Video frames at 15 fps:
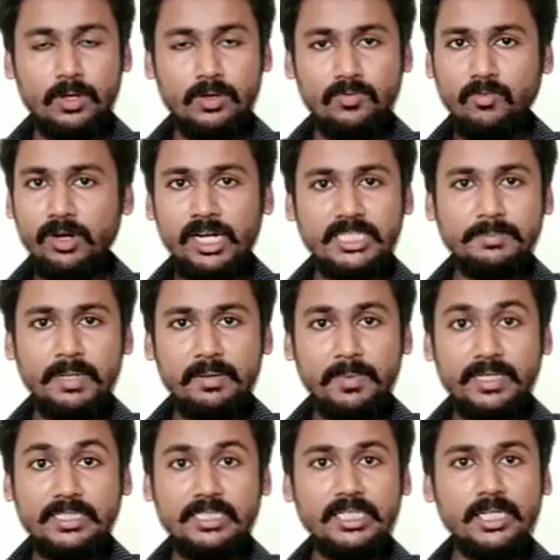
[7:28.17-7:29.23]
What is meant
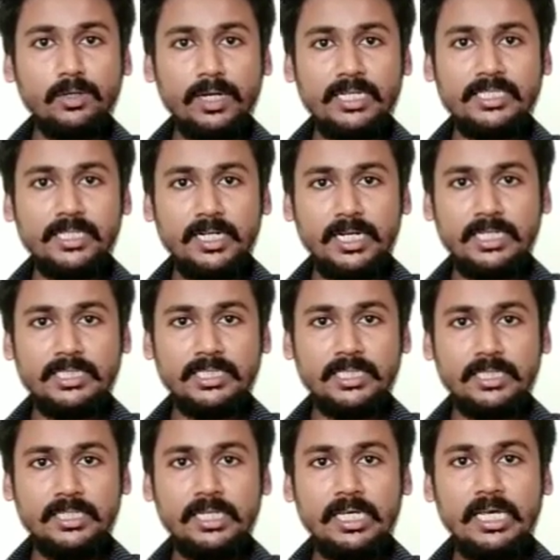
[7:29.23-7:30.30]
by zero
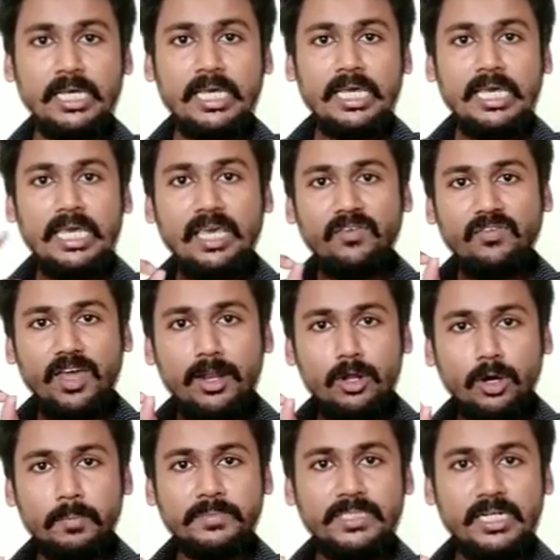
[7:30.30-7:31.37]
acceleration? If an
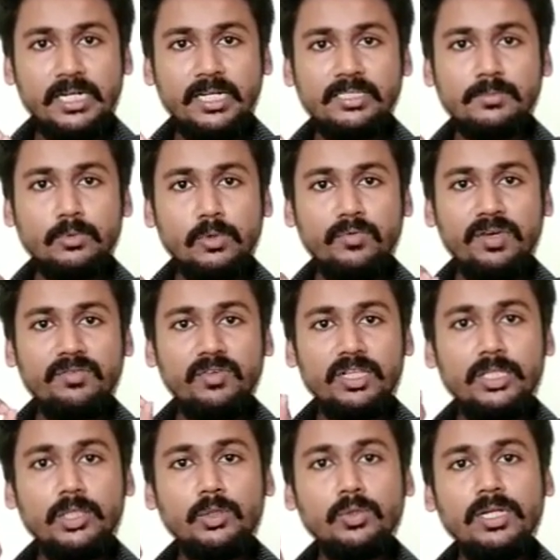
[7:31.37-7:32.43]
object is moving
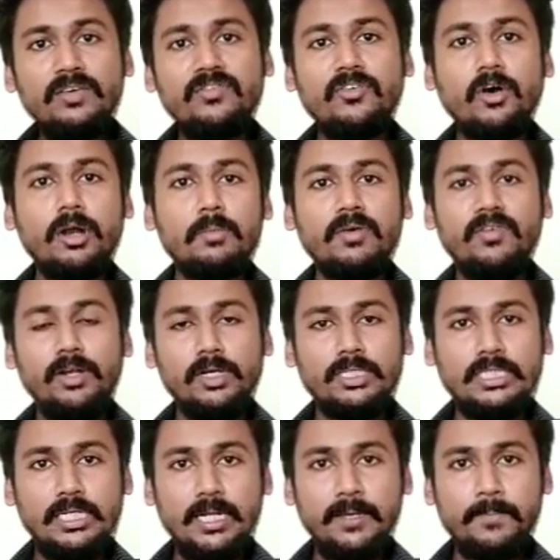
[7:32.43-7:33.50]
with uniform
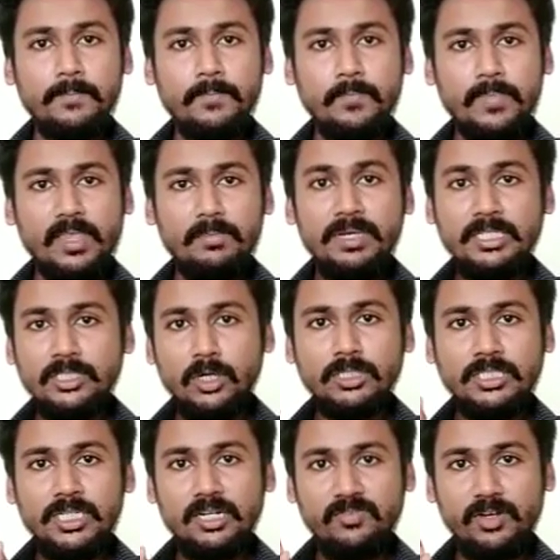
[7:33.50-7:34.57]
velocity, means
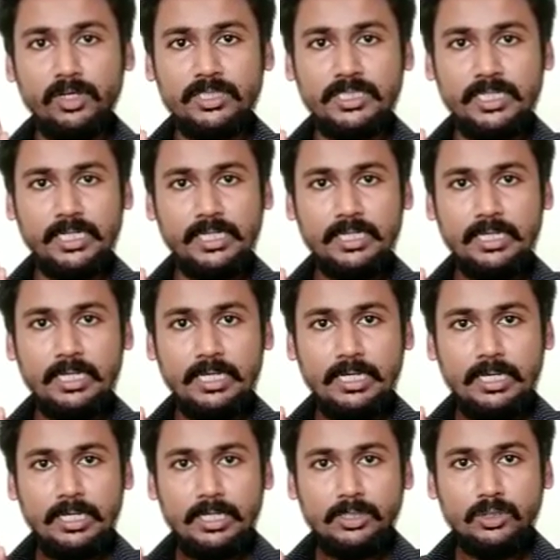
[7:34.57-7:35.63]
constant velocity.
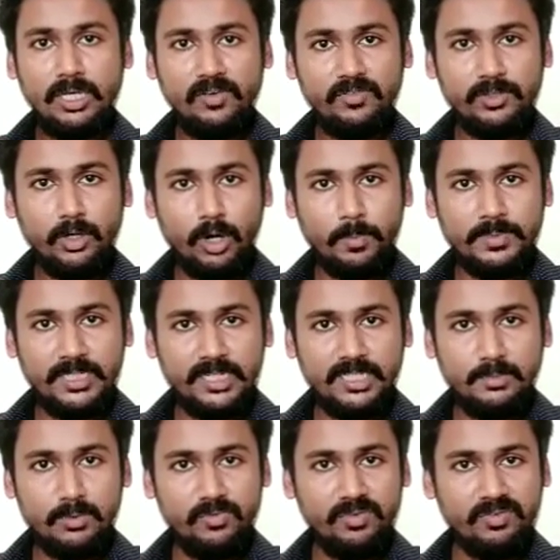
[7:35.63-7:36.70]
So, if the object
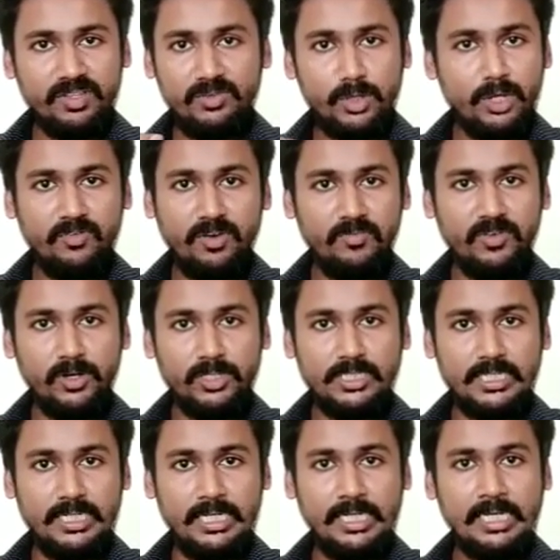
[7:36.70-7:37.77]
is moving with uniform
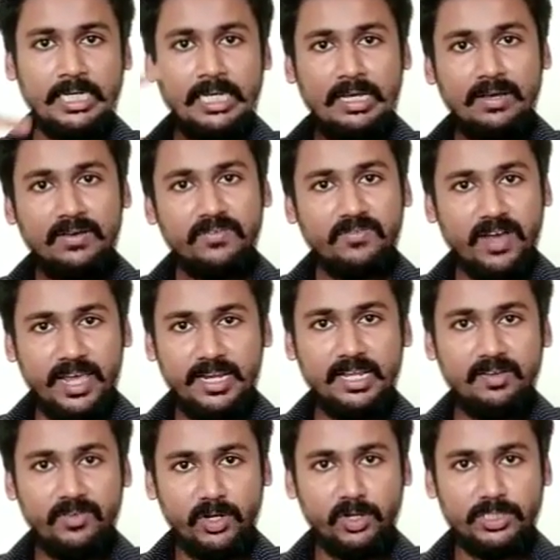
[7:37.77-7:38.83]
velocity,
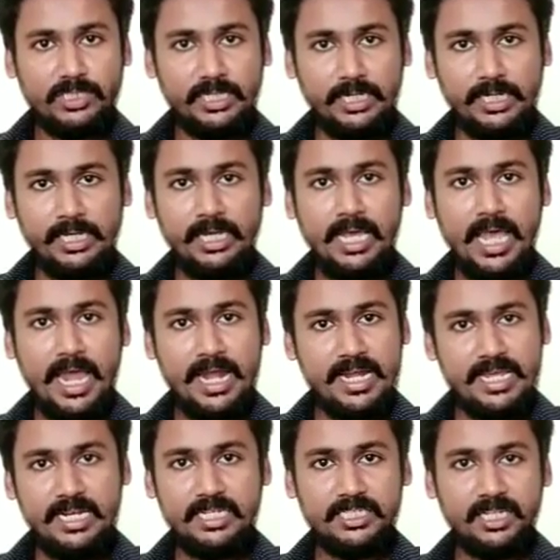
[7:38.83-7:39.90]
final velocity and
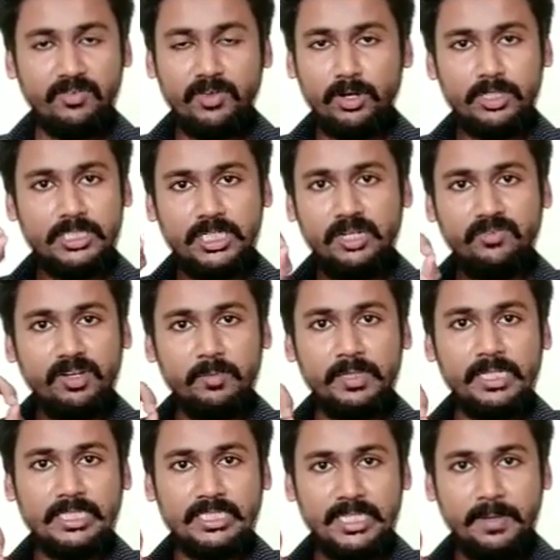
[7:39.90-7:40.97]
initial velocity will be
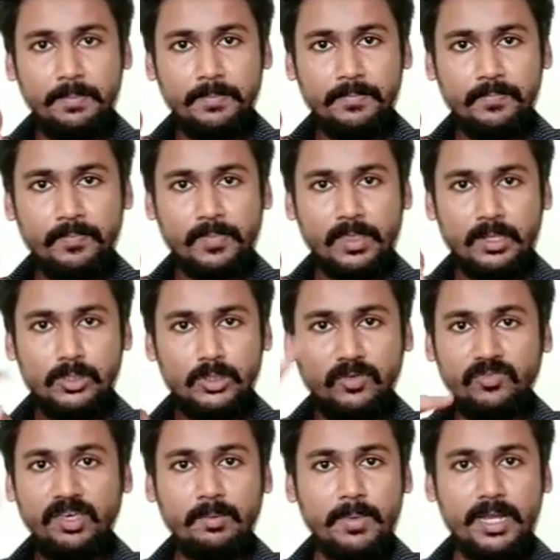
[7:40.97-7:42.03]
the same.
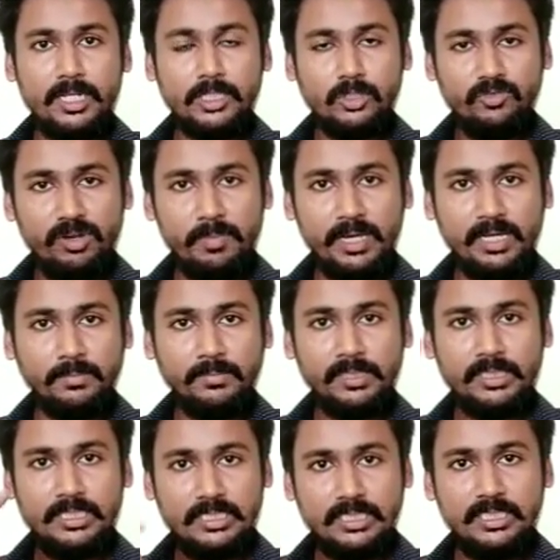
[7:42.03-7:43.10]
So, V minus U will
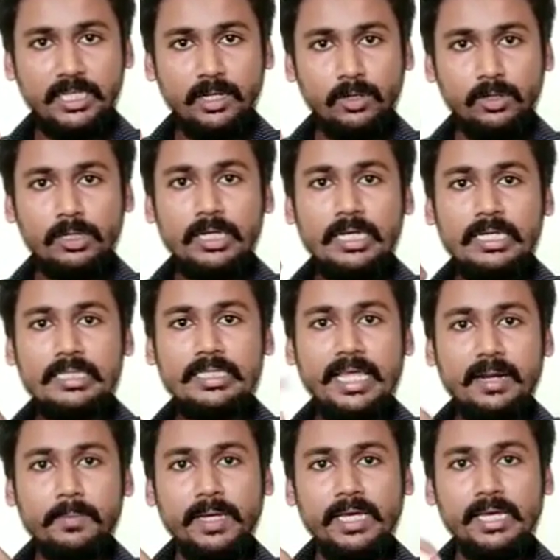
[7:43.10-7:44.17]
become 0,
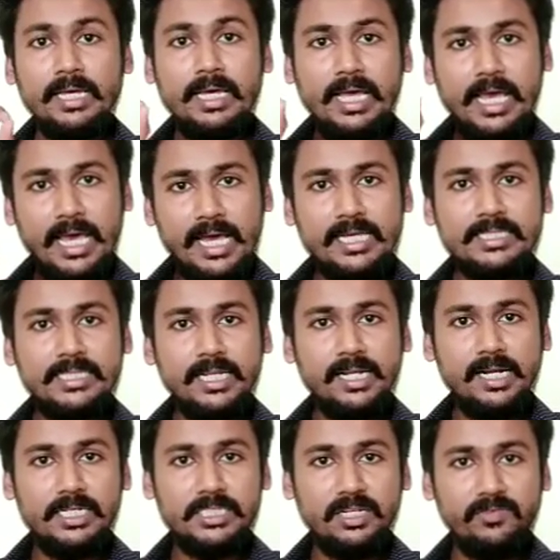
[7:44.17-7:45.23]
thereby
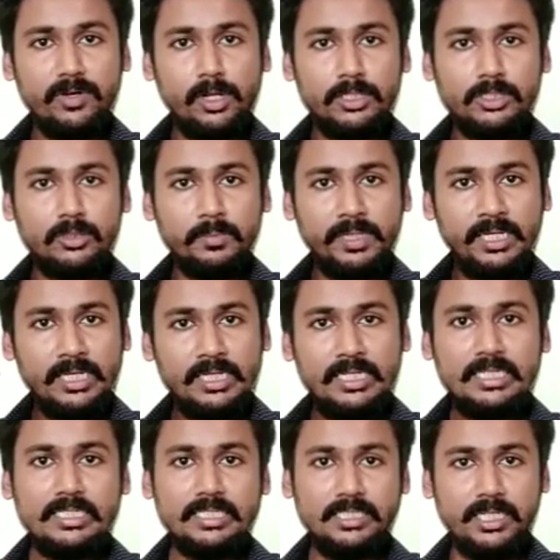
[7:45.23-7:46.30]
acceleration will also be
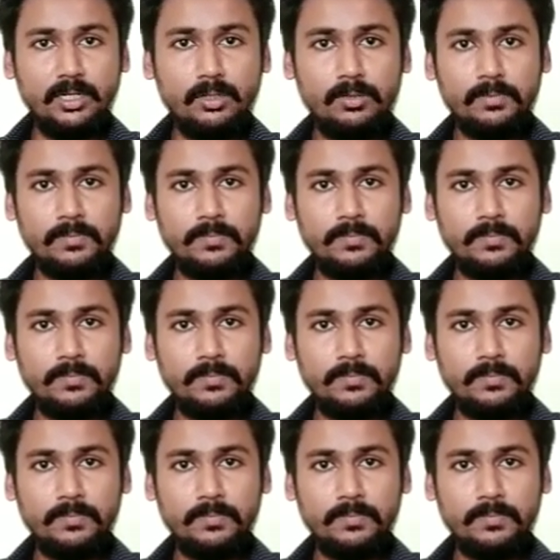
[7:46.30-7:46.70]
0.